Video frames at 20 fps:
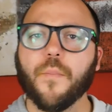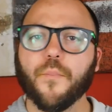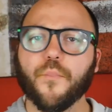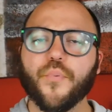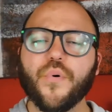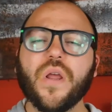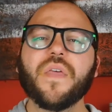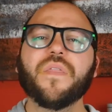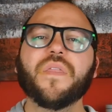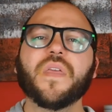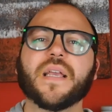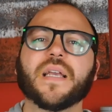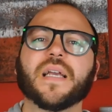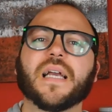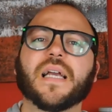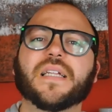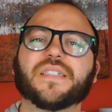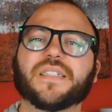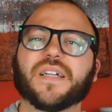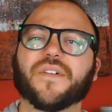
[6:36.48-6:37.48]
Breathing
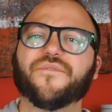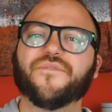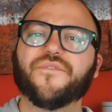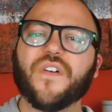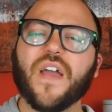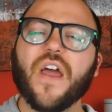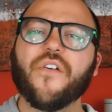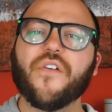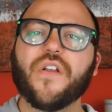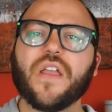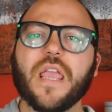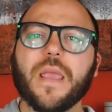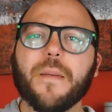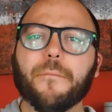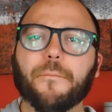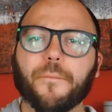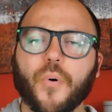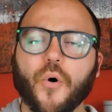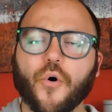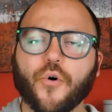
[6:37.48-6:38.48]
is a very
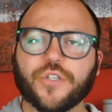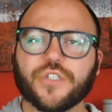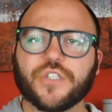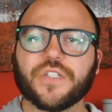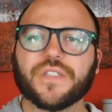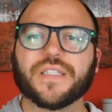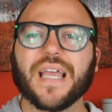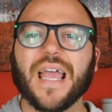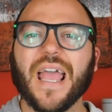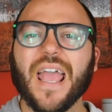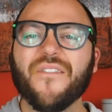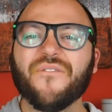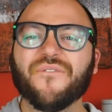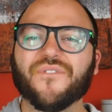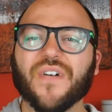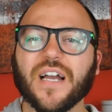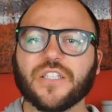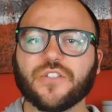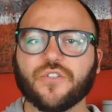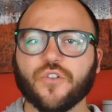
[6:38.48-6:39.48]
important and
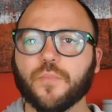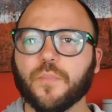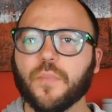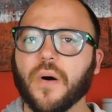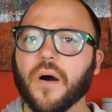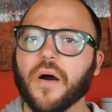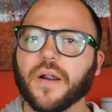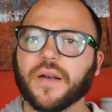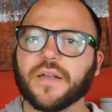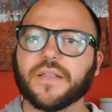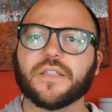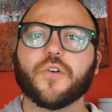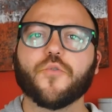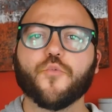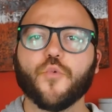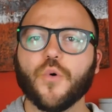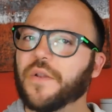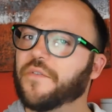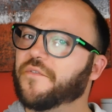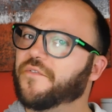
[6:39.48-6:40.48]
vital part
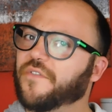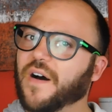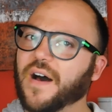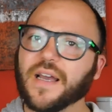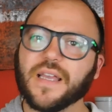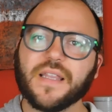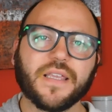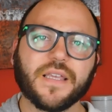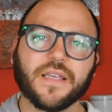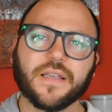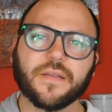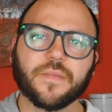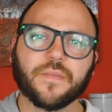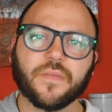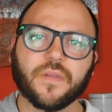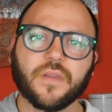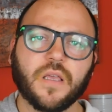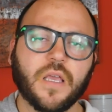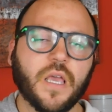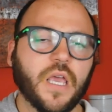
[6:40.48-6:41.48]
when fighting.
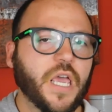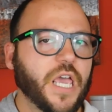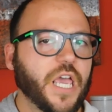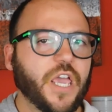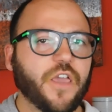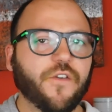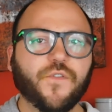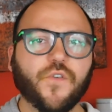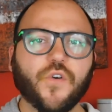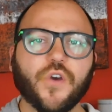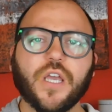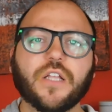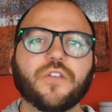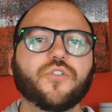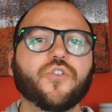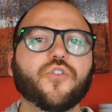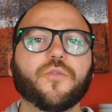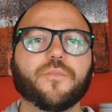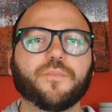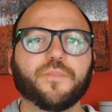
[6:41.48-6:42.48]
If you hit
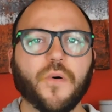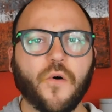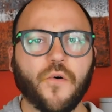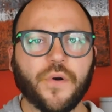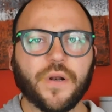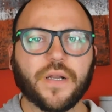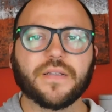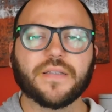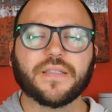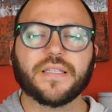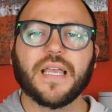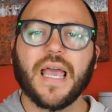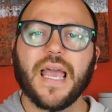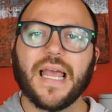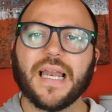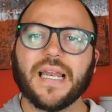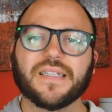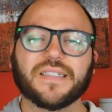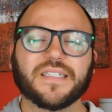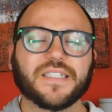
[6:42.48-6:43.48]
your opponent,
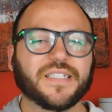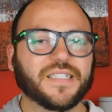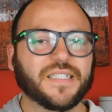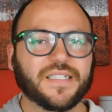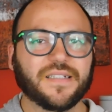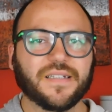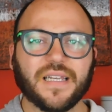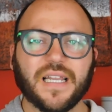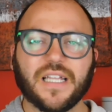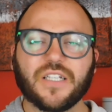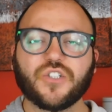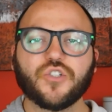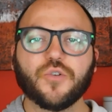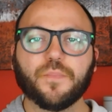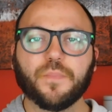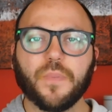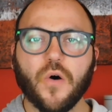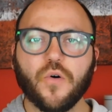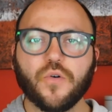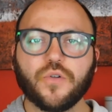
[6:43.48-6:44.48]
and let's
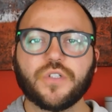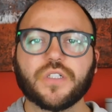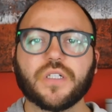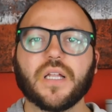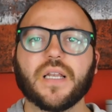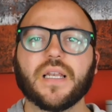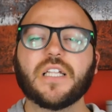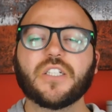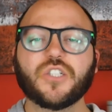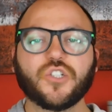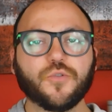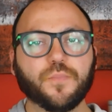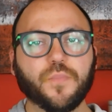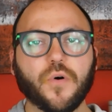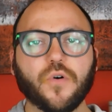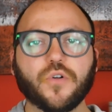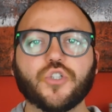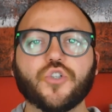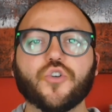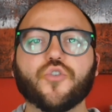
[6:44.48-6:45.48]

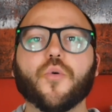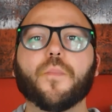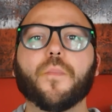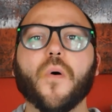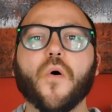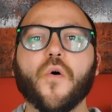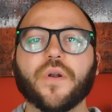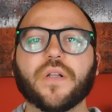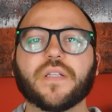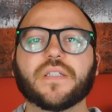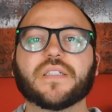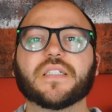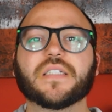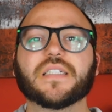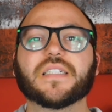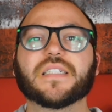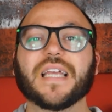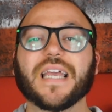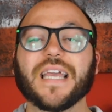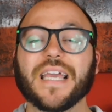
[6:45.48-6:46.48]
suppose your opponent
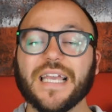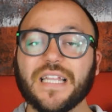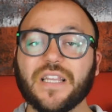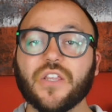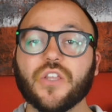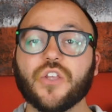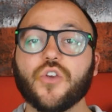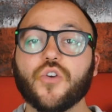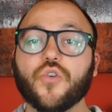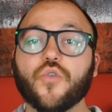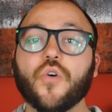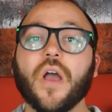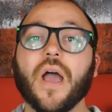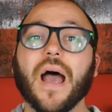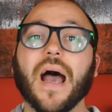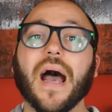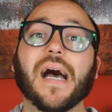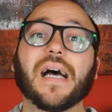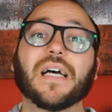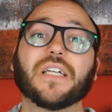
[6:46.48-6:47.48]
is hitting you
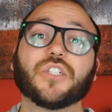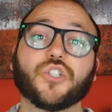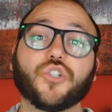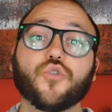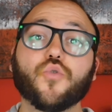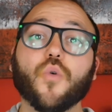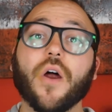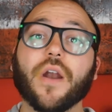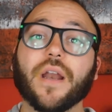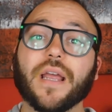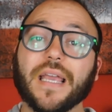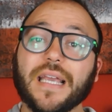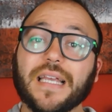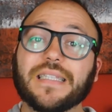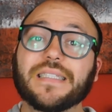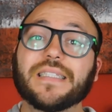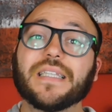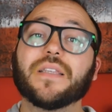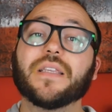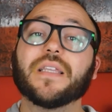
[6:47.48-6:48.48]
as you are
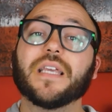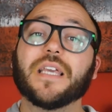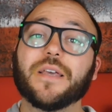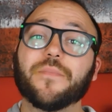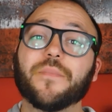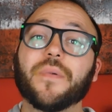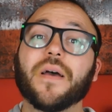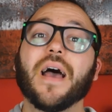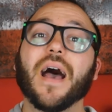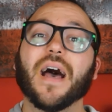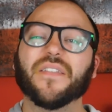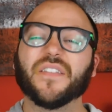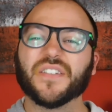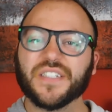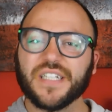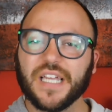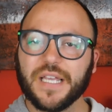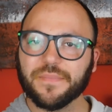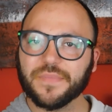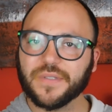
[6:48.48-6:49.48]
hitting him at the
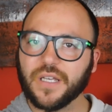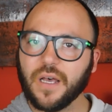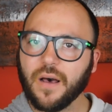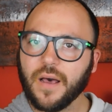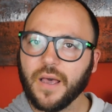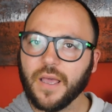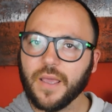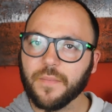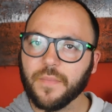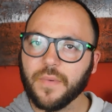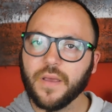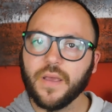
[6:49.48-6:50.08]
same time.